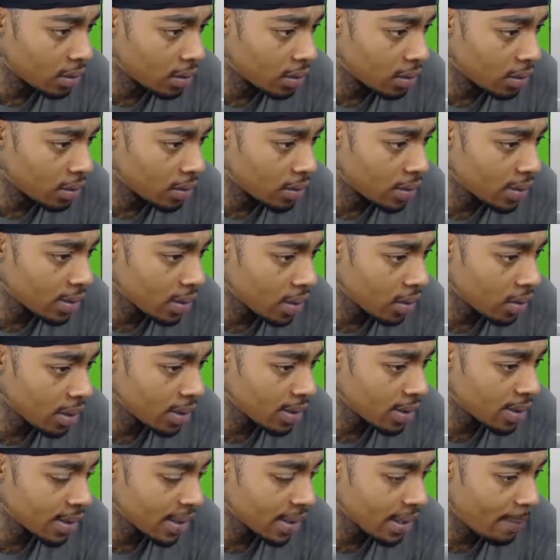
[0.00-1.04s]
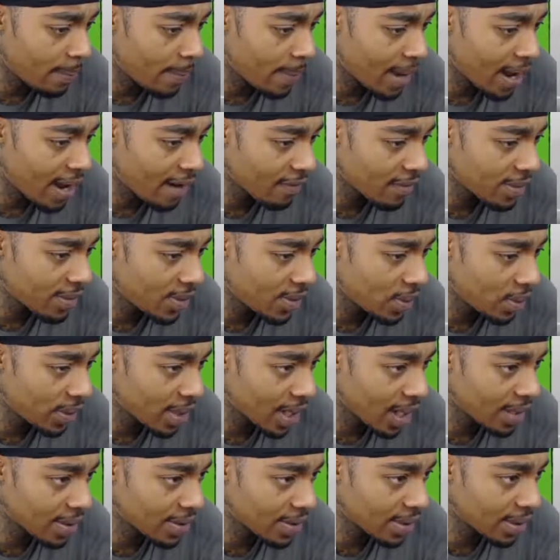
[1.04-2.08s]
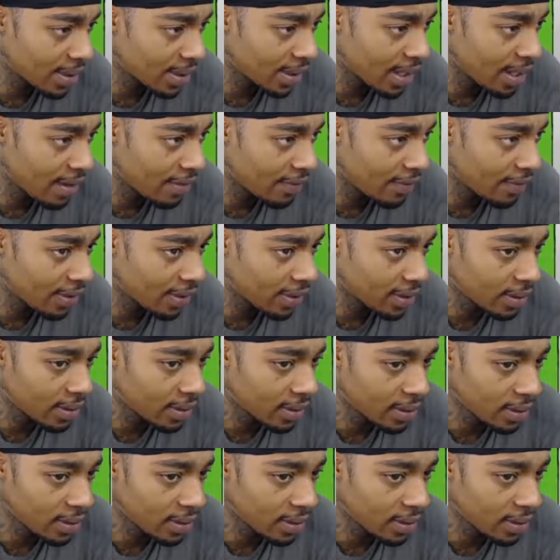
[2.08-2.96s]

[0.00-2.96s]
So they're saying the Mavericks 2011